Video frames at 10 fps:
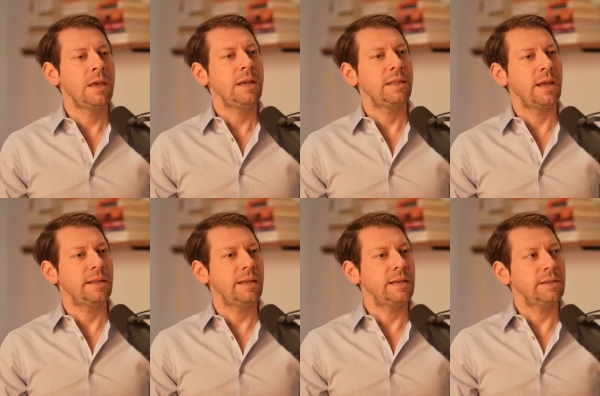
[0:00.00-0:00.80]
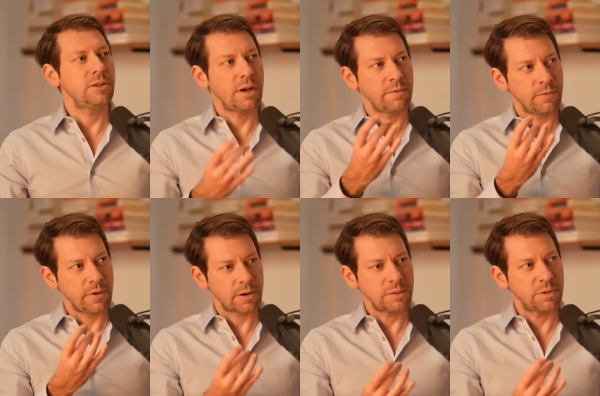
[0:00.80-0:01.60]
The idea is you have a
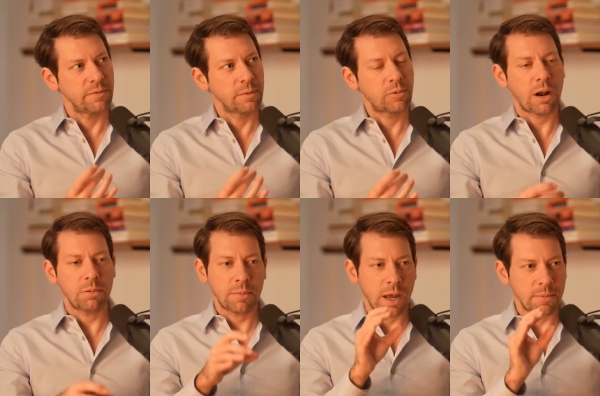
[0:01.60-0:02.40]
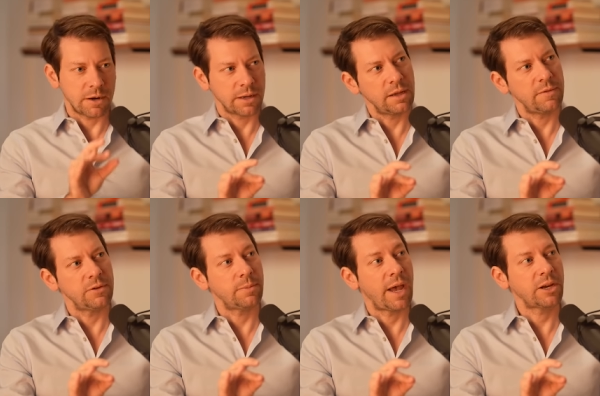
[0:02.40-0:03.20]
very specific problem. I'm here to give you
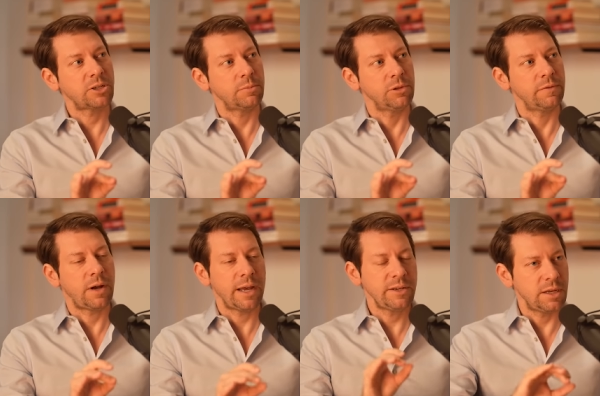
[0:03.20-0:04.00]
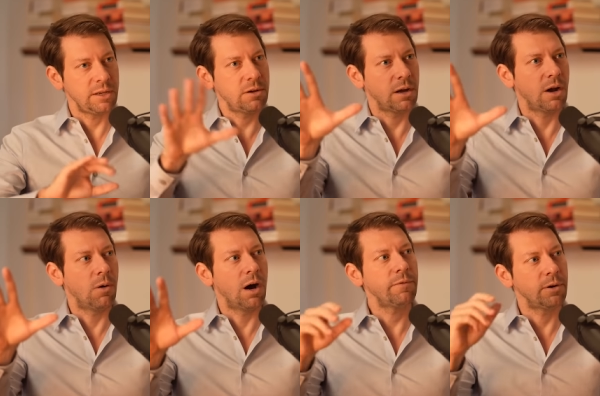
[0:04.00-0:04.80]
some actionable advice, and you can go
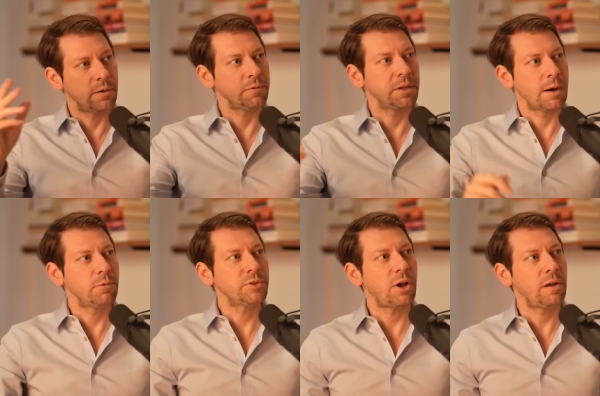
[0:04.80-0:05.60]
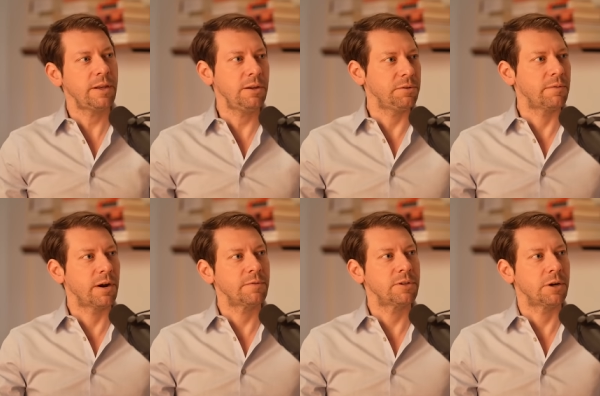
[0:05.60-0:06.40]
off, and hopefully that will solve it, and you'll never
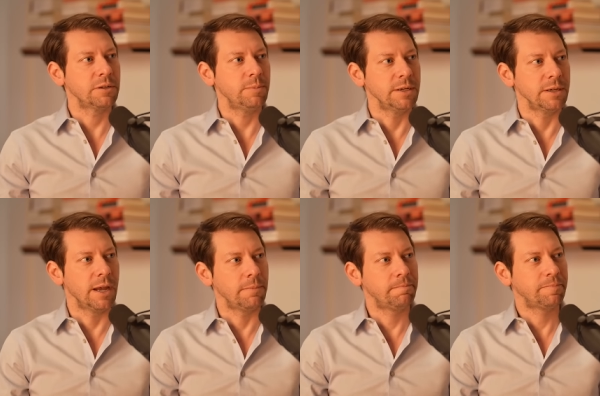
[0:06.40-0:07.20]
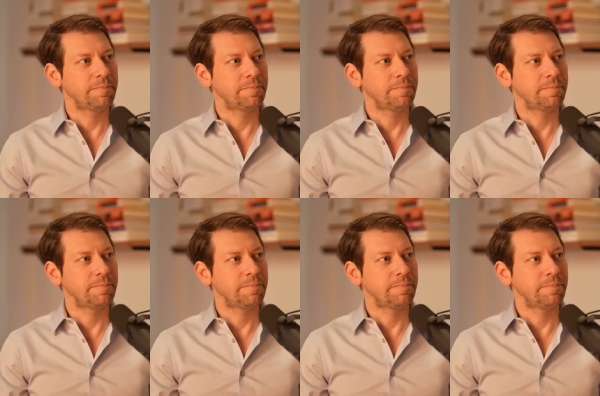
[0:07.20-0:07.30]
have to talk to me again.